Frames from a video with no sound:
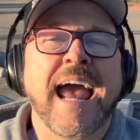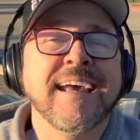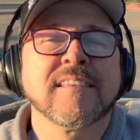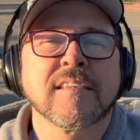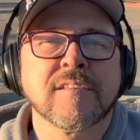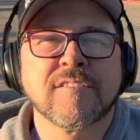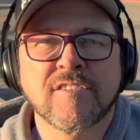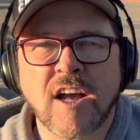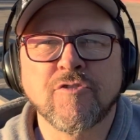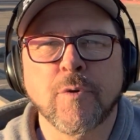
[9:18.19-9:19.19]
eighth
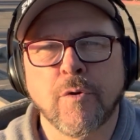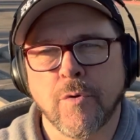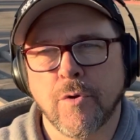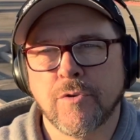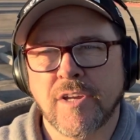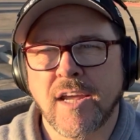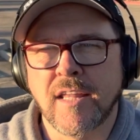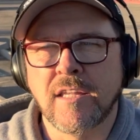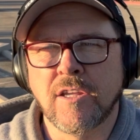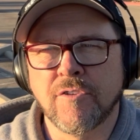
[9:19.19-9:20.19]
such recruit
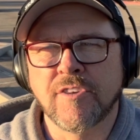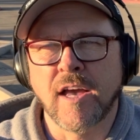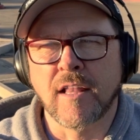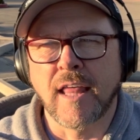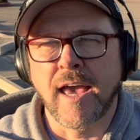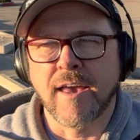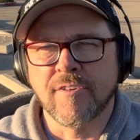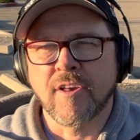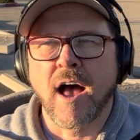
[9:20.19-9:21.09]
in UCLA's uh,